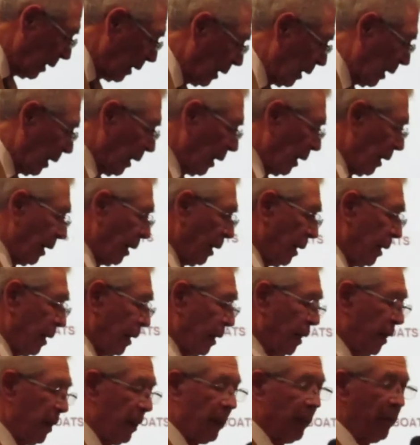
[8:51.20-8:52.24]
Uh,
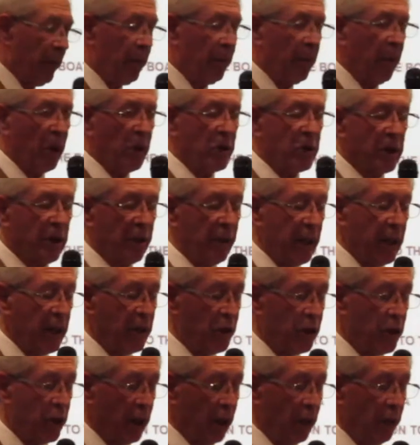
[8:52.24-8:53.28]
most of
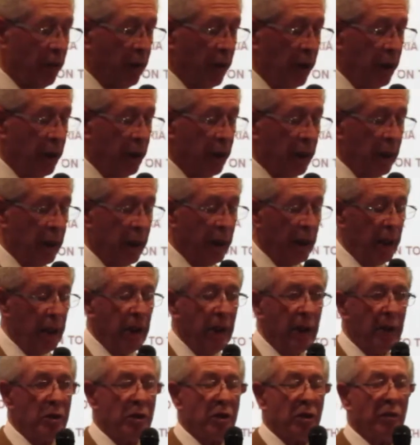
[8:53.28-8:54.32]
these children
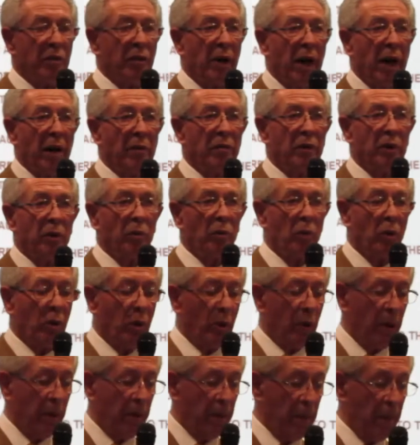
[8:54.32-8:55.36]
survived the
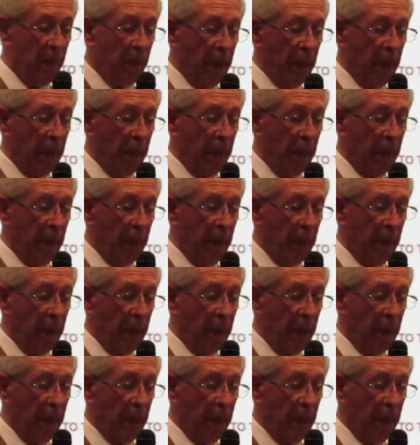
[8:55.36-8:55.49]
war.